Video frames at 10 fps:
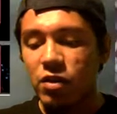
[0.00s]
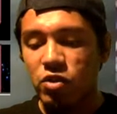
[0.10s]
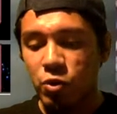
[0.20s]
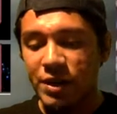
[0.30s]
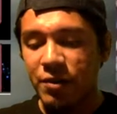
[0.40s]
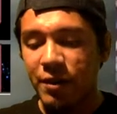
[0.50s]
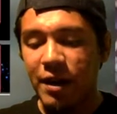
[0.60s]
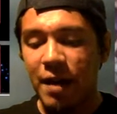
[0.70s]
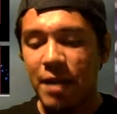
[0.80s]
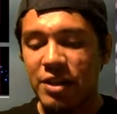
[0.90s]
Twin
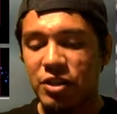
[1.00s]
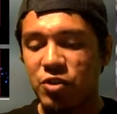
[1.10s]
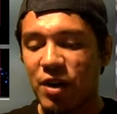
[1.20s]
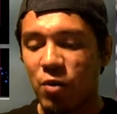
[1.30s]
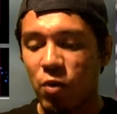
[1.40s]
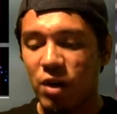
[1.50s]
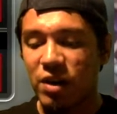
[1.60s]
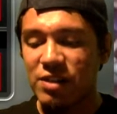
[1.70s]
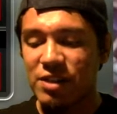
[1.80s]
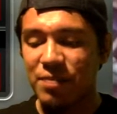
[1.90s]
Arena, I'm actually trying to work
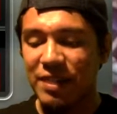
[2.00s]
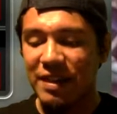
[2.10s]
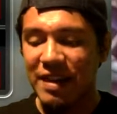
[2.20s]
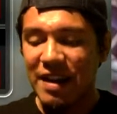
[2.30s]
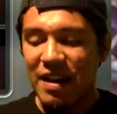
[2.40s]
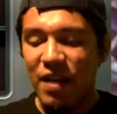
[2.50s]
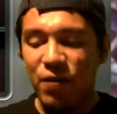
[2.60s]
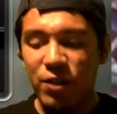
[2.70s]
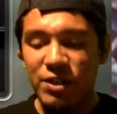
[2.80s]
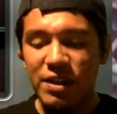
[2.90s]
on something.
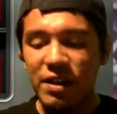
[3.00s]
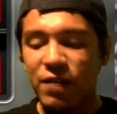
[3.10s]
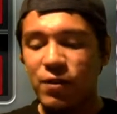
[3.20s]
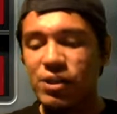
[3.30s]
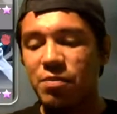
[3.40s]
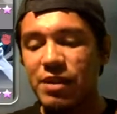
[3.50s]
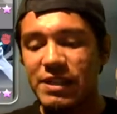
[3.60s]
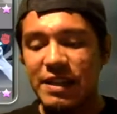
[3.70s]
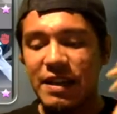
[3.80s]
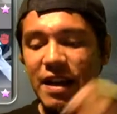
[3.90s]
Unfortunately, for some
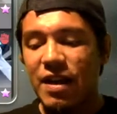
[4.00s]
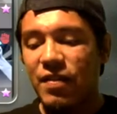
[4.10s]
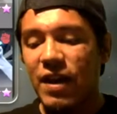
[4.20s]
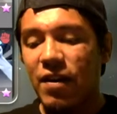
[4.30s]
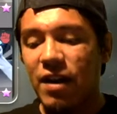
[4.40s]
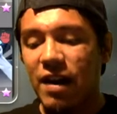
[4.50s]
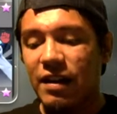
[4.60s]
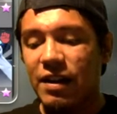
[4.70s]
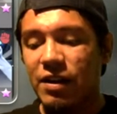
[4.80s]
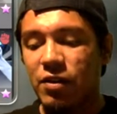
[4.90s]
reason, they're not
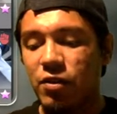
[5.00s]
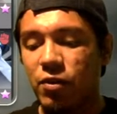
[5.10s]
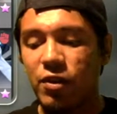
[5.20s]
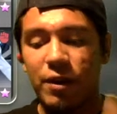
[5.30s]
letting you put